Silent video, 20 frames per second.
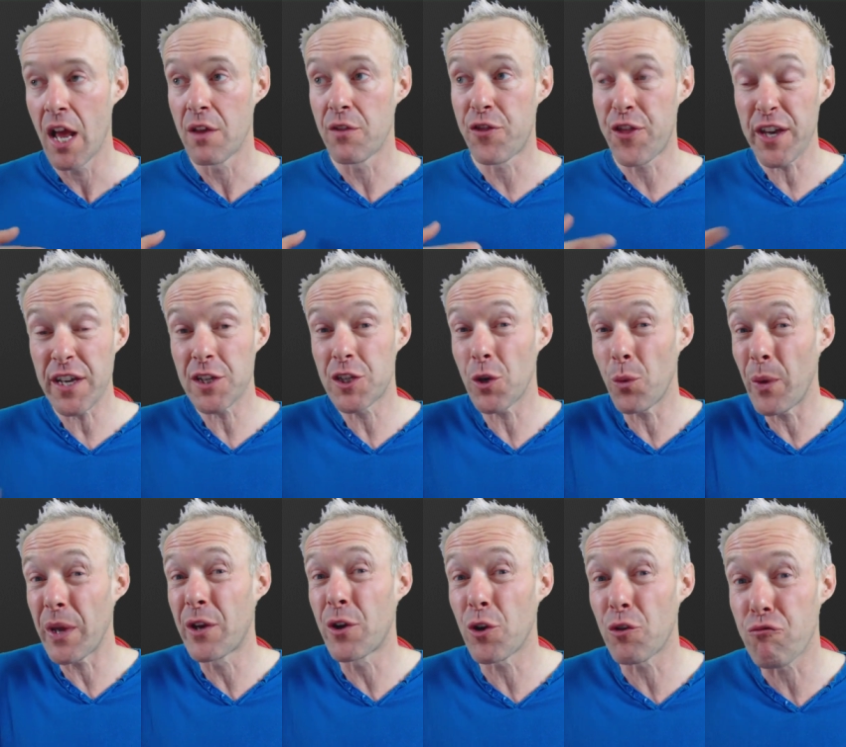things that
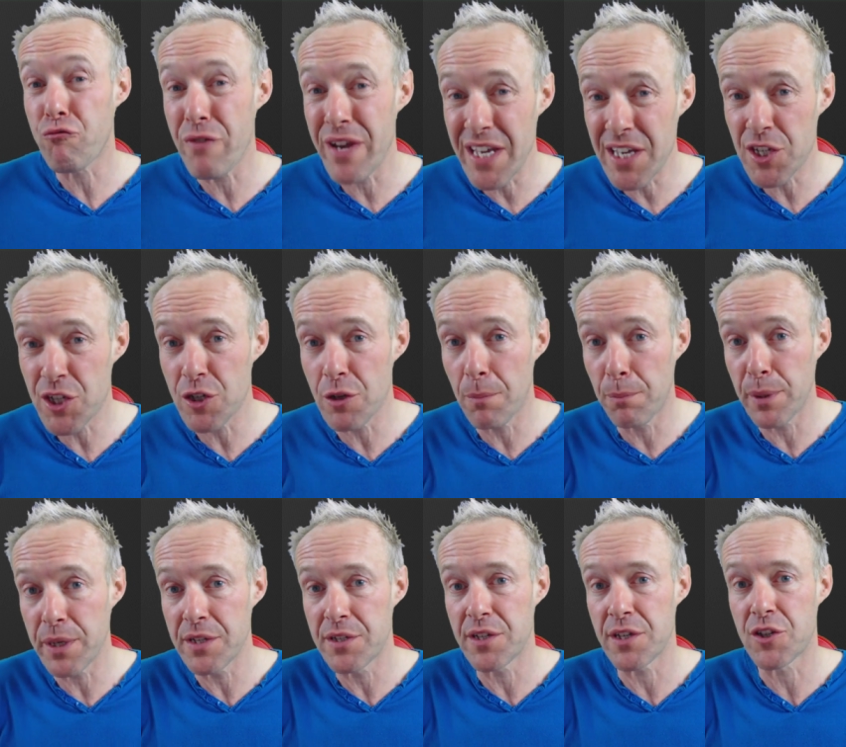we could
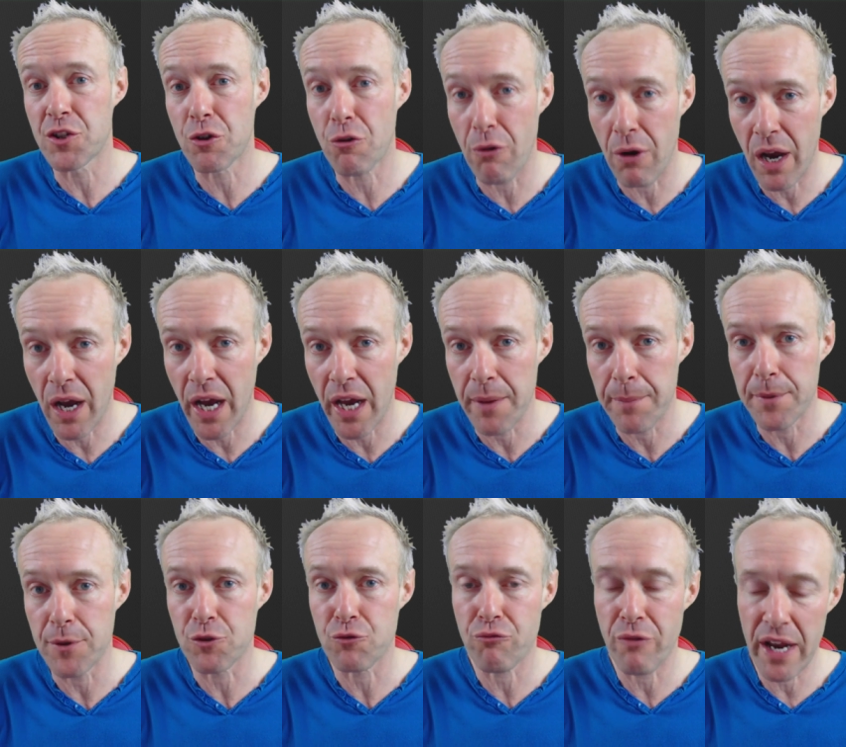reasonably describe
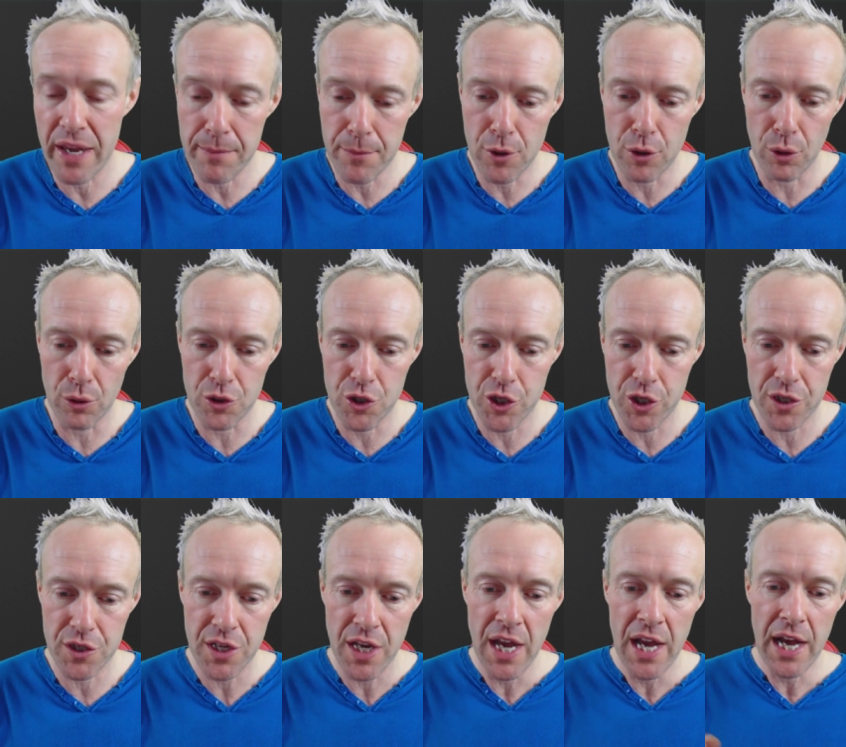as rape
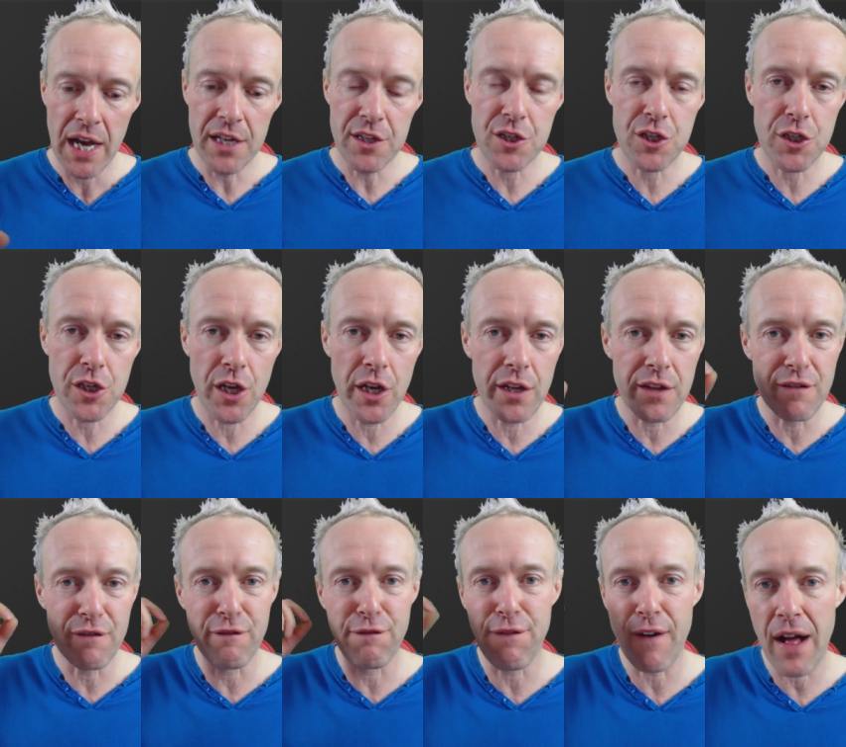cultures and
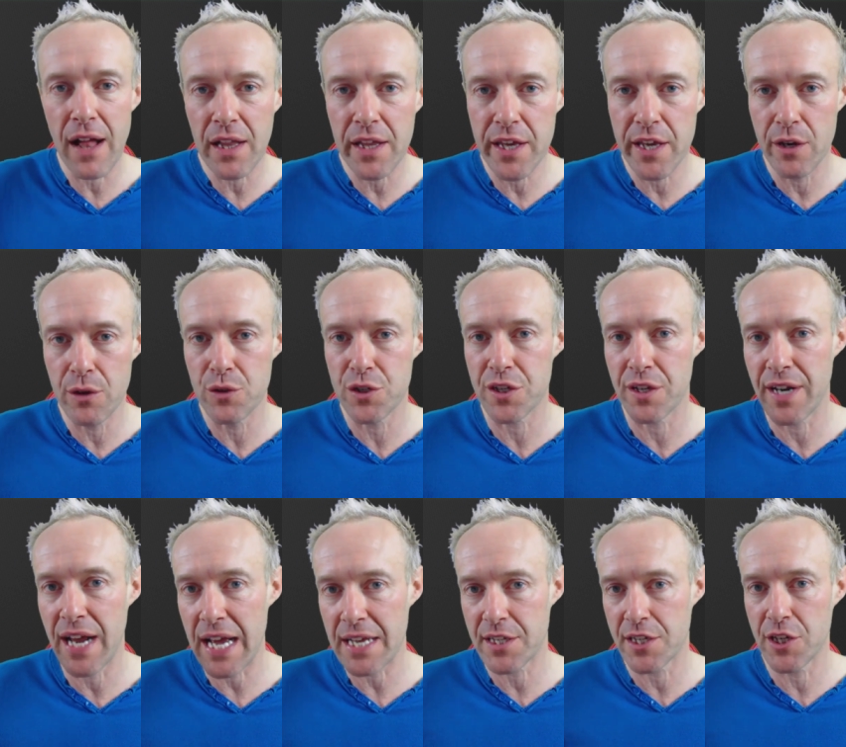certain values and
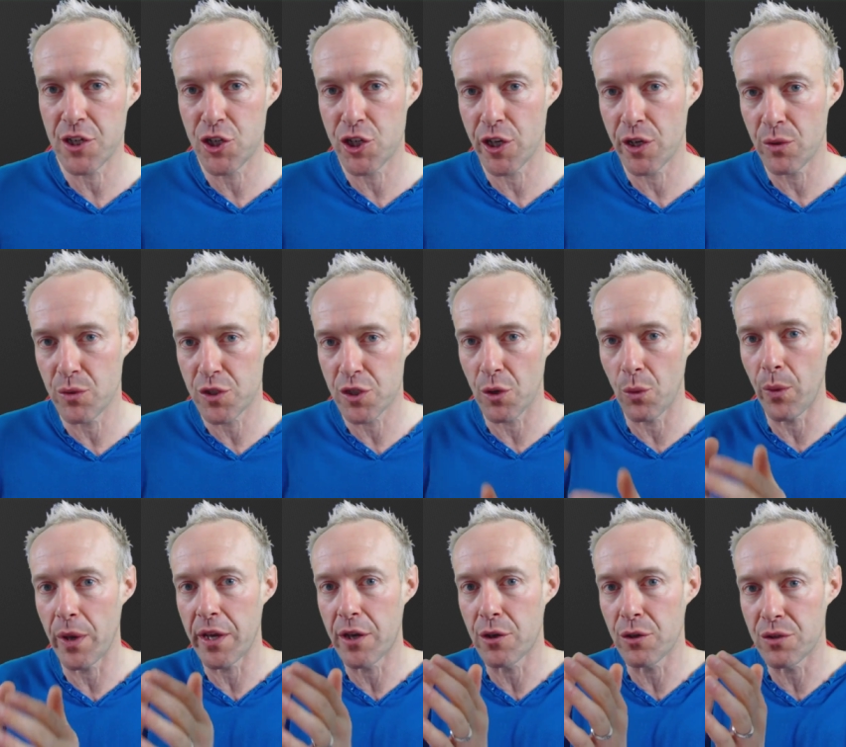attitudes that
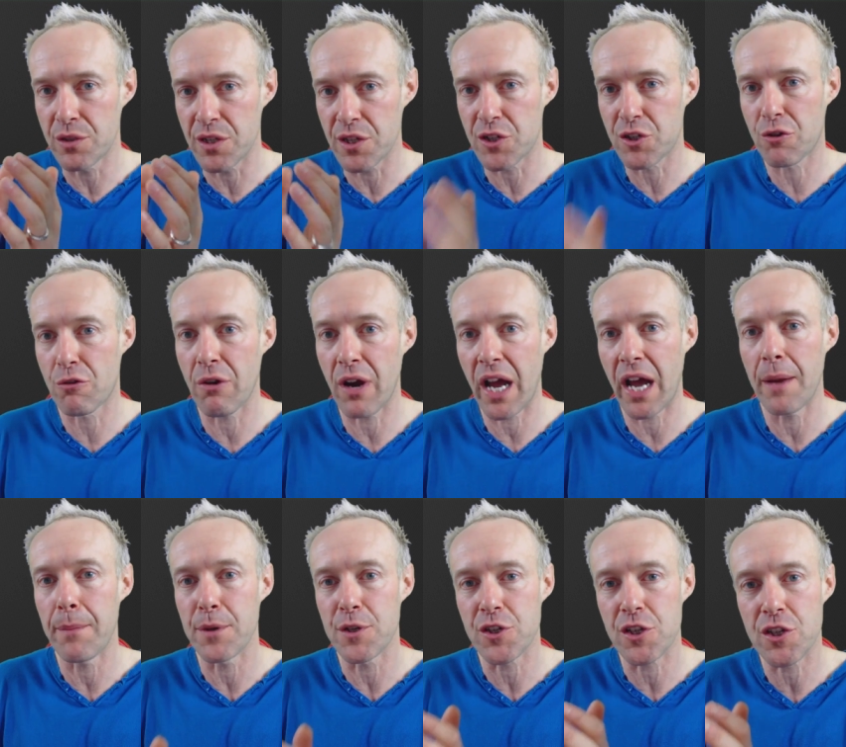we could
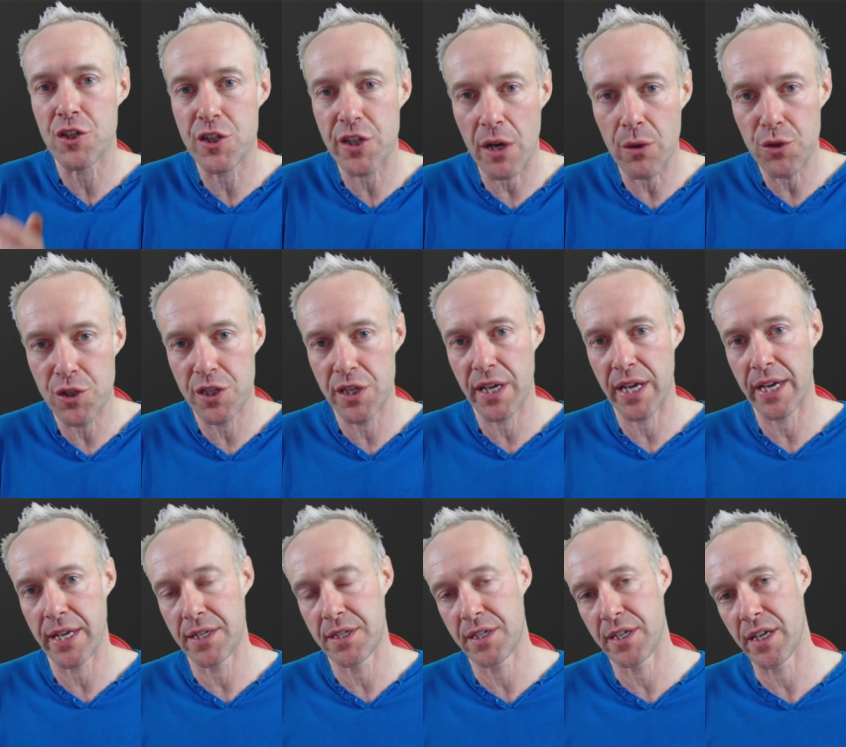describe as
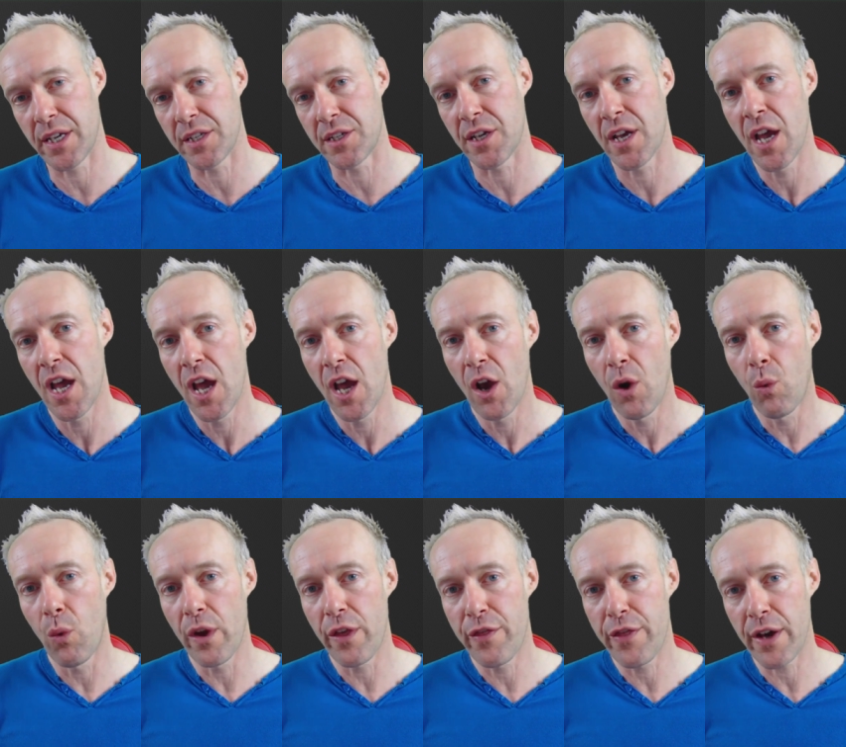associated
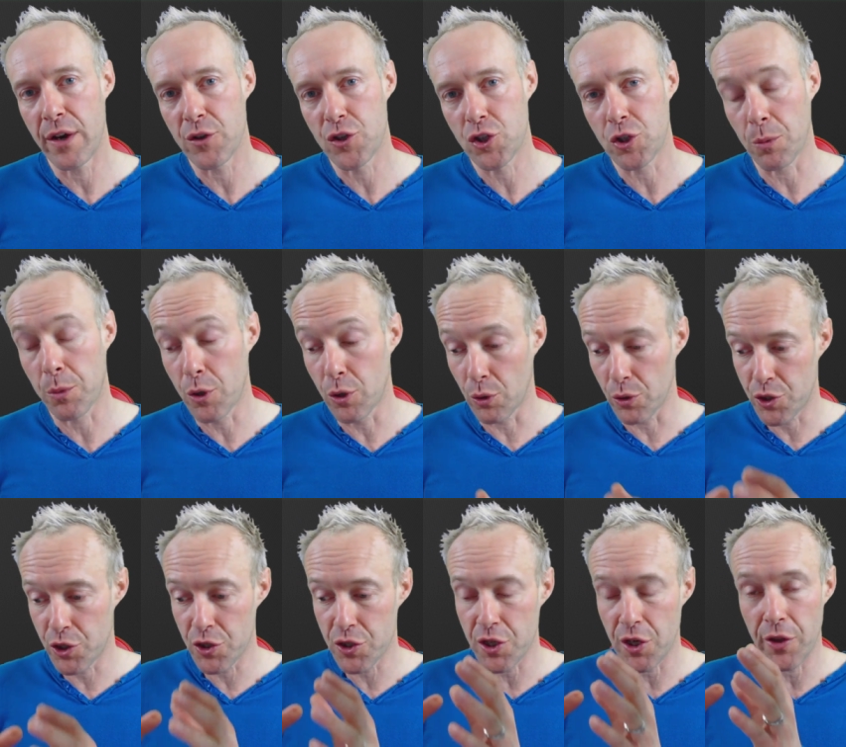with those
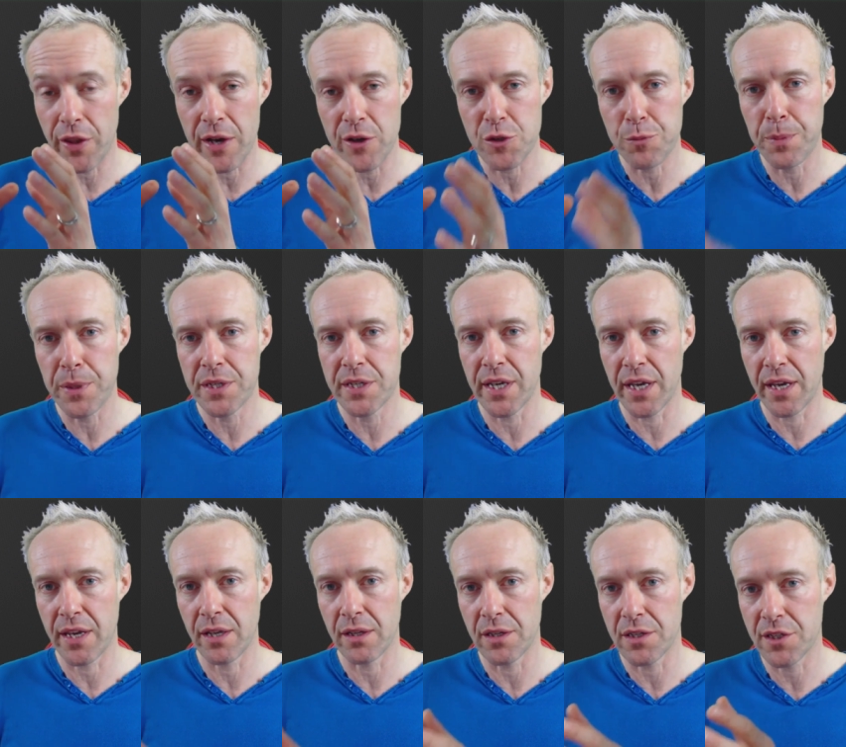subcultures or those
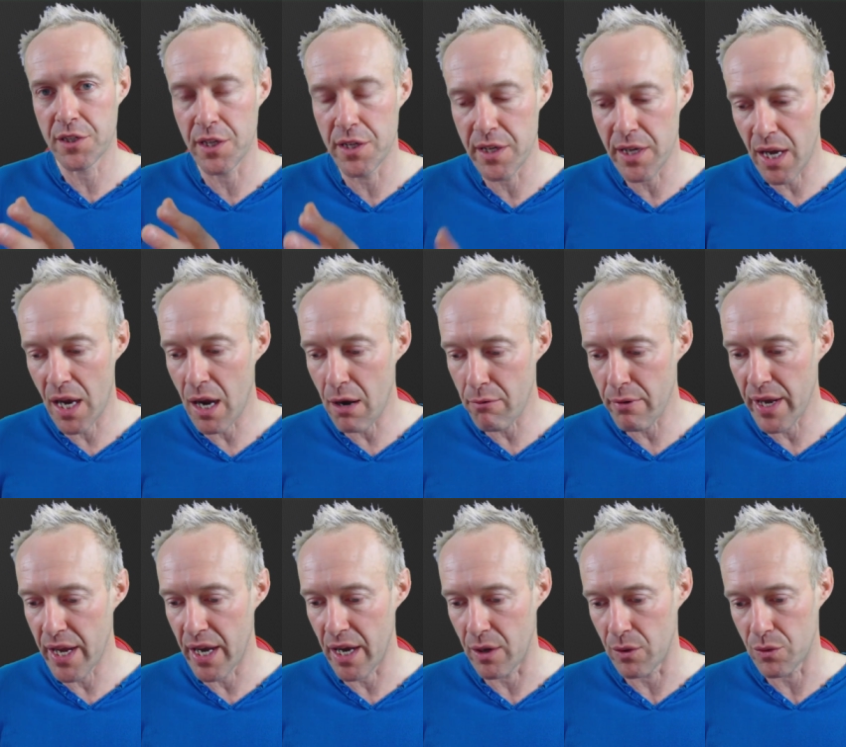particular
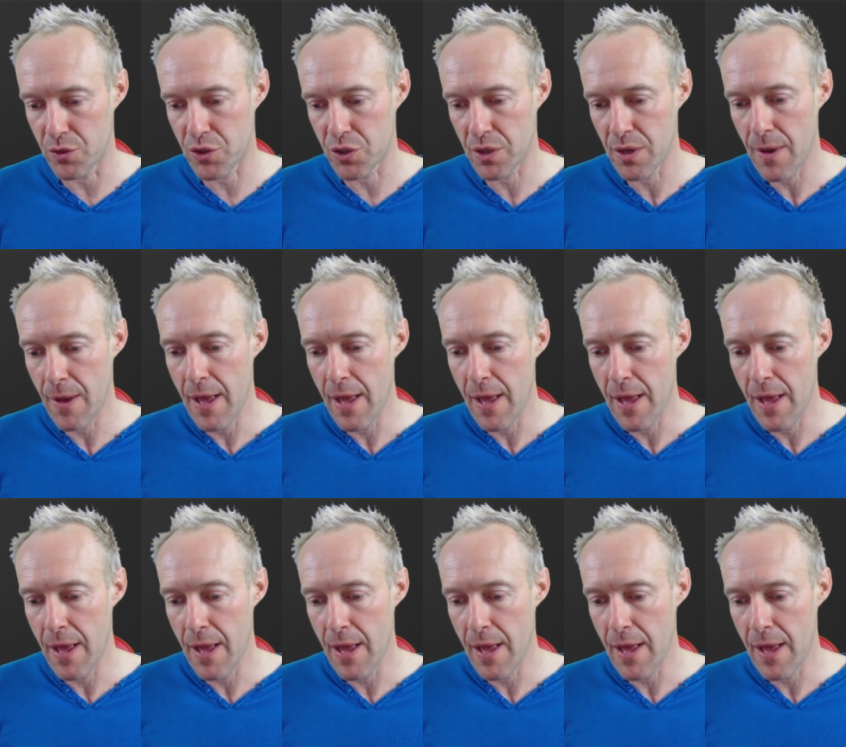scenarios